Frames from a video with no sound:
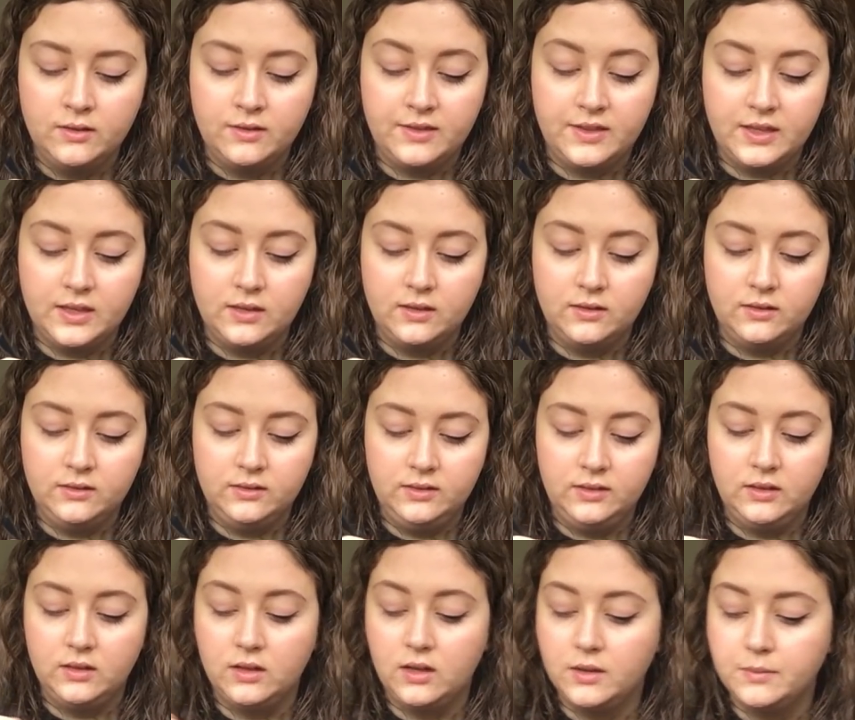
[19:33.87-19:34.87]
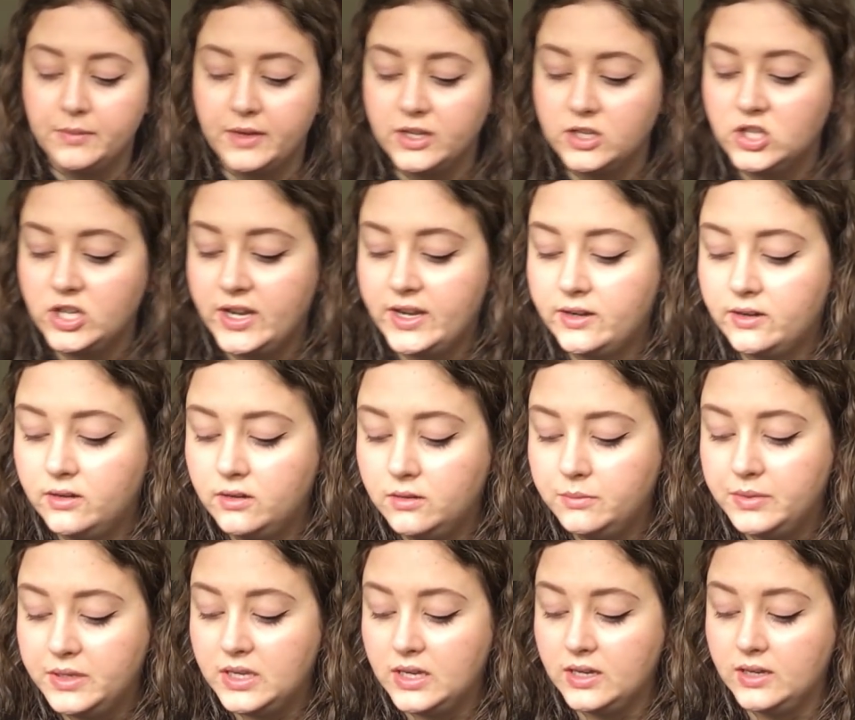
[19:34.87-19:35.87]
things on my
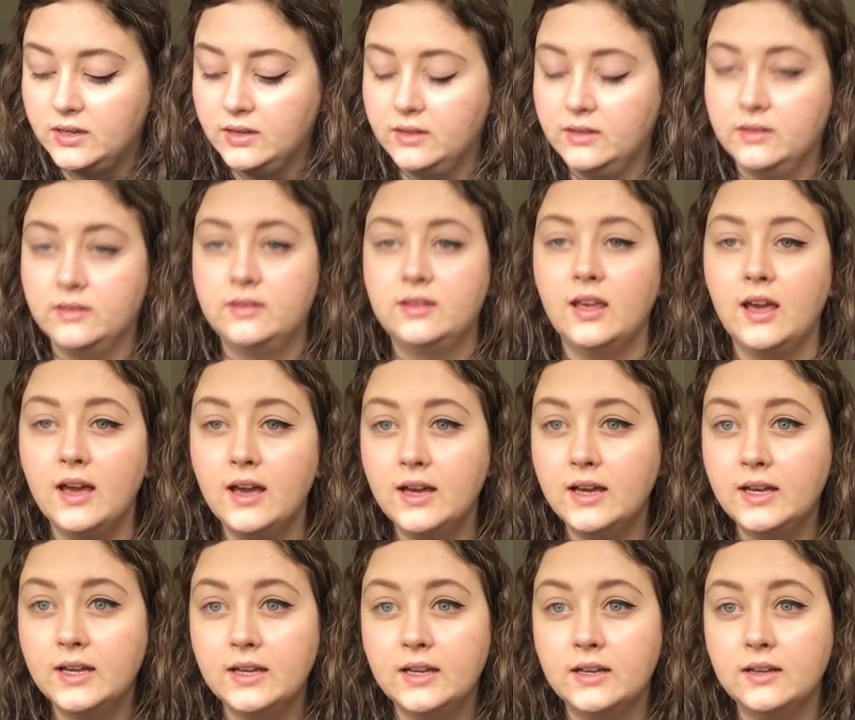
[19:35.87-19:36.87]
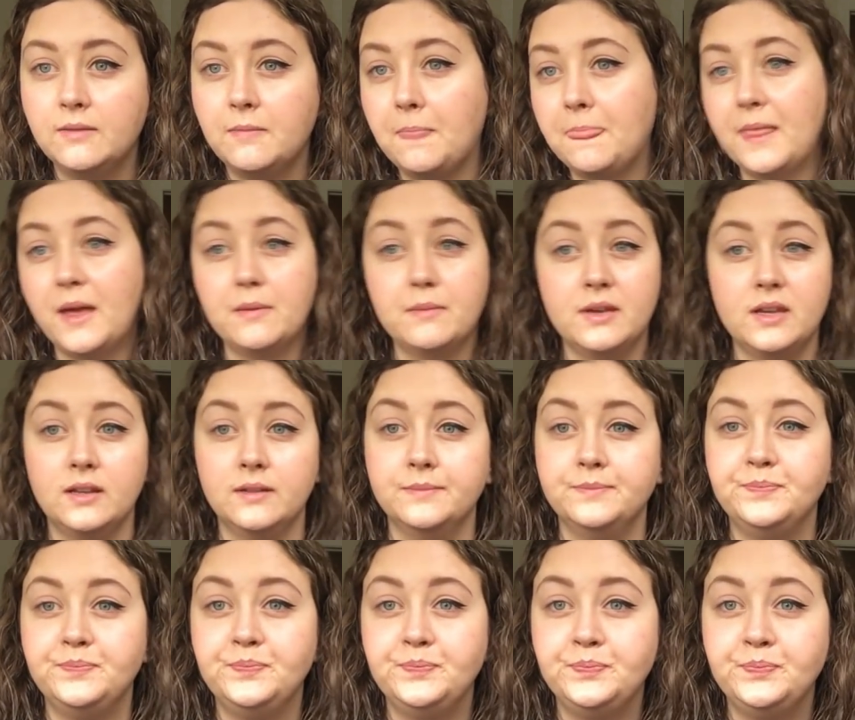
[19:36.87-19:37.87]
channel because, I
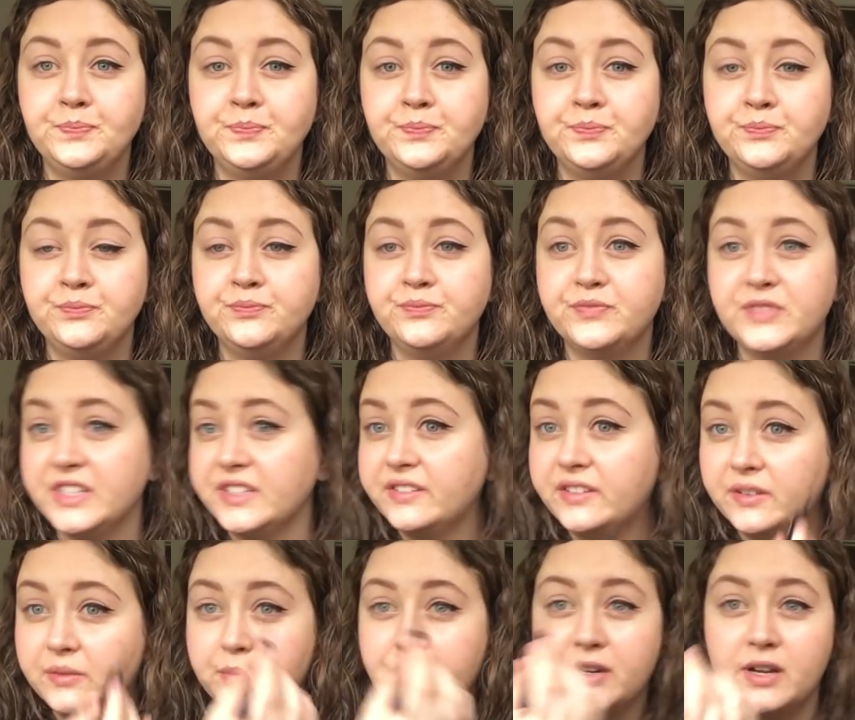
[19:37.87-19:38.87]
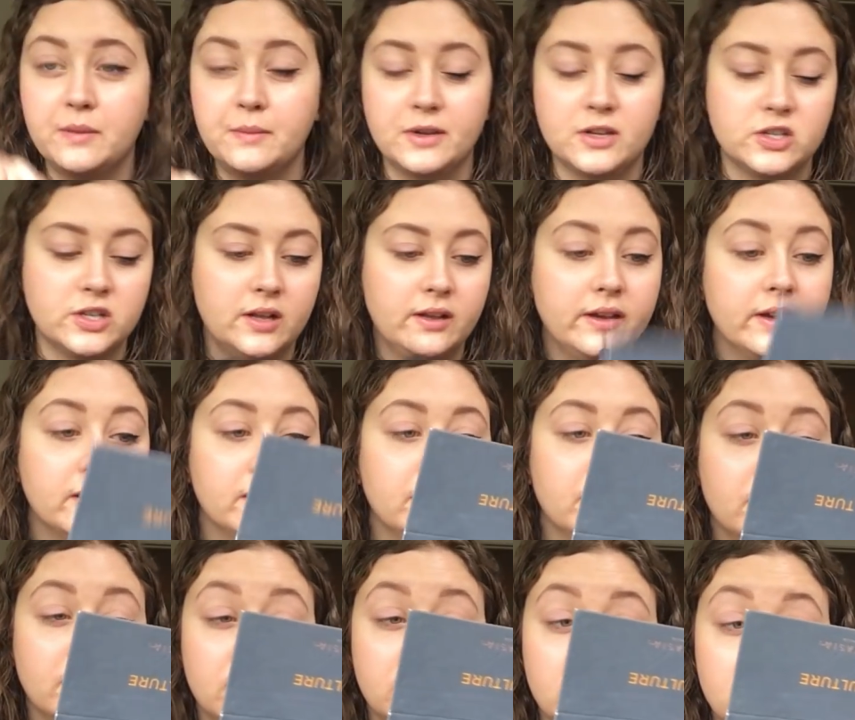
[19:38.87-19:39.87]
mean, this is pretty much all I
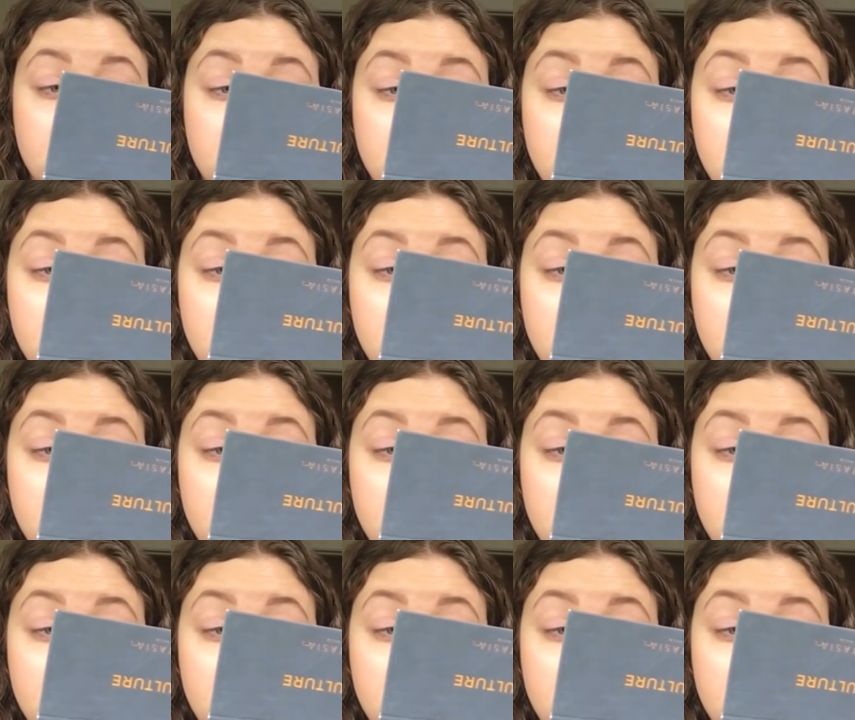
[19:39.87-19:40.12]
can do.